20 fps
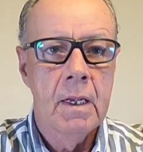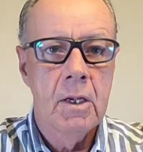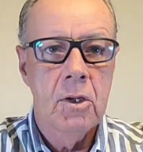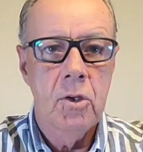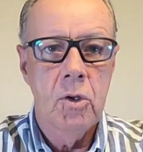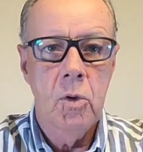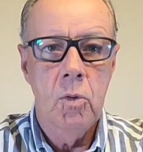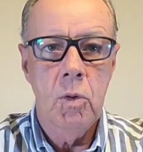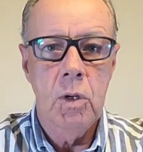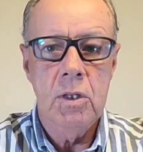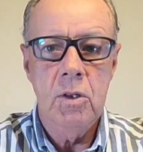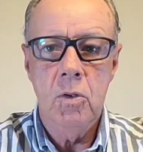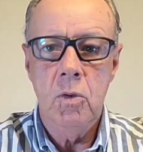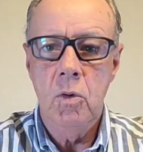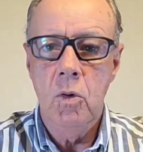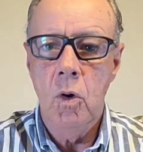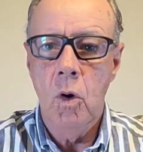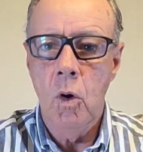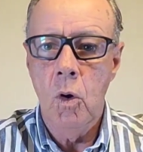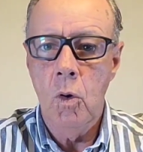you want to
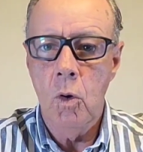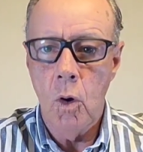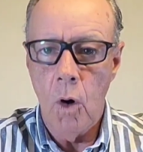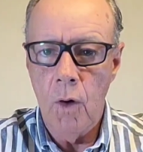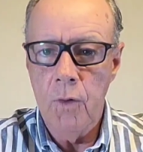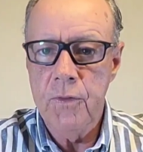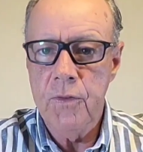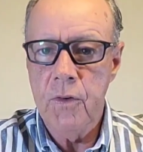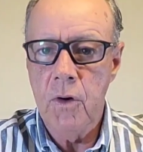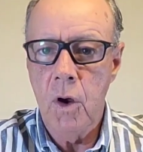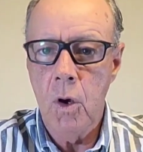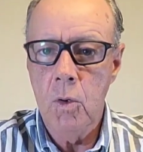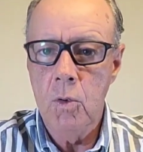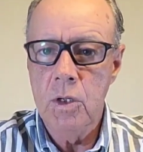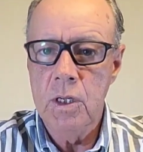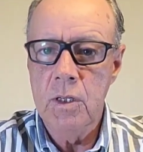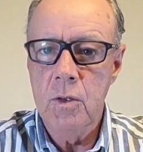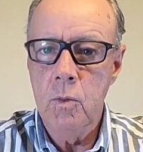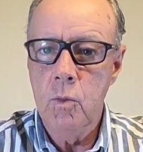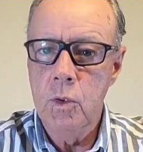go
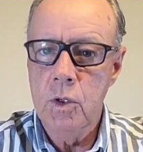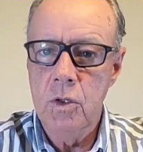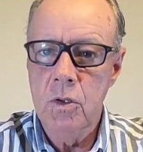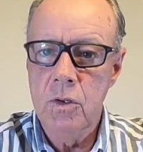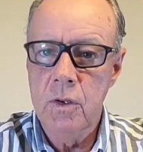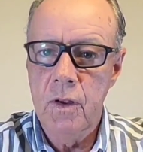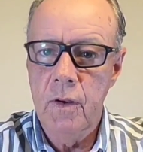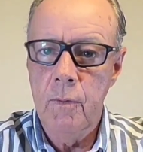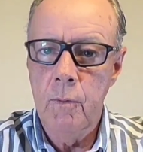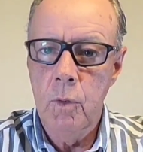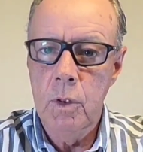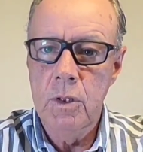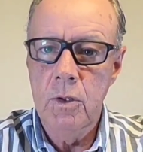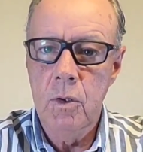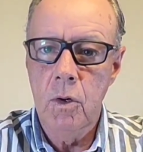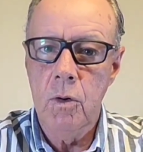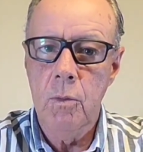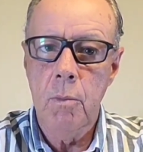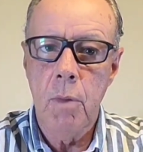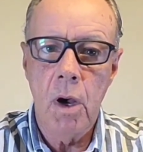off-roading with
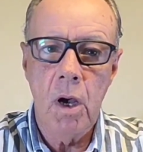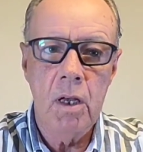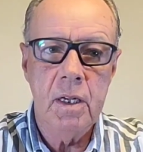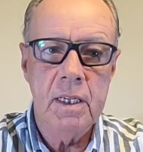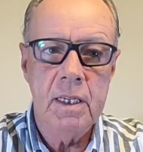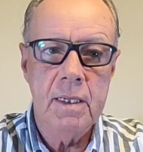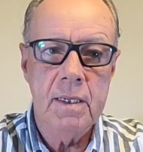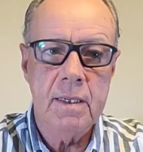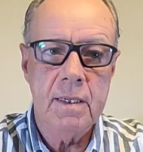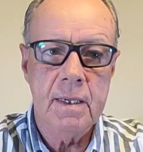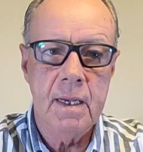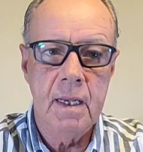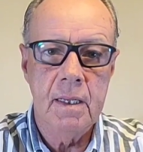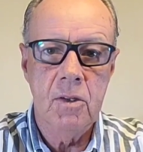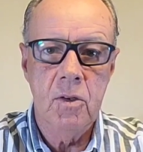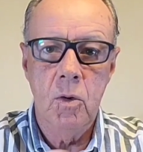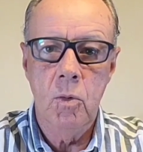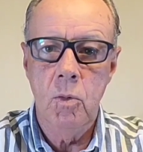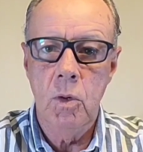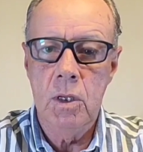your buddies, and
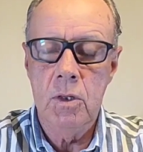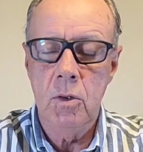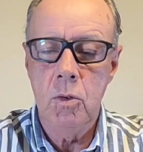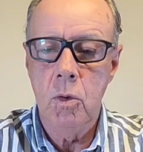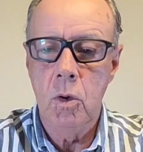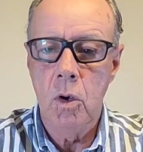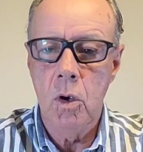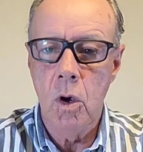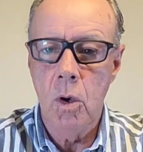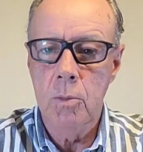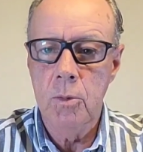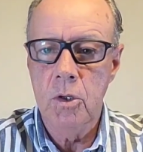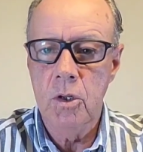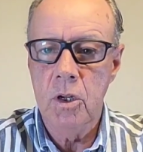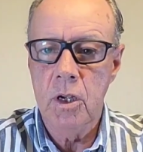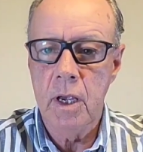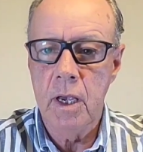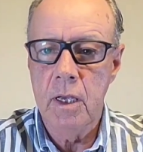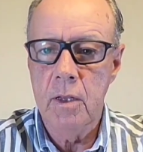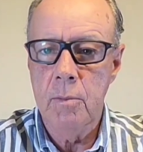you want to
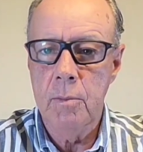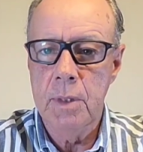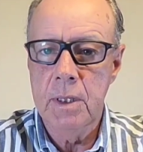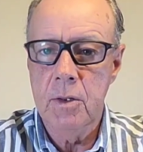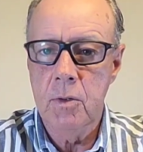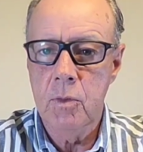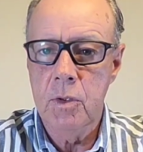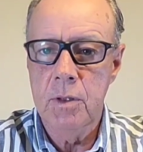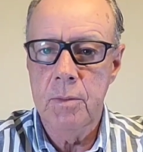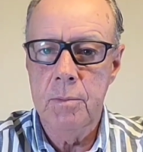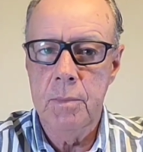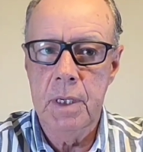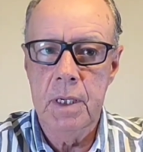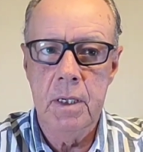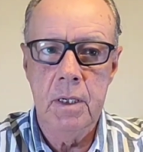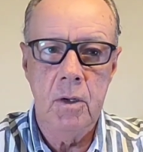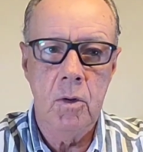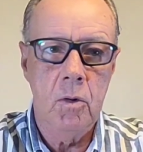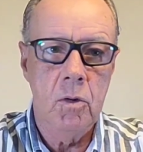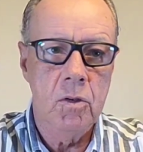communicate between
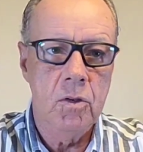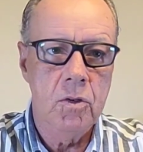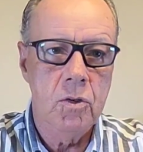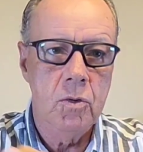vehicles.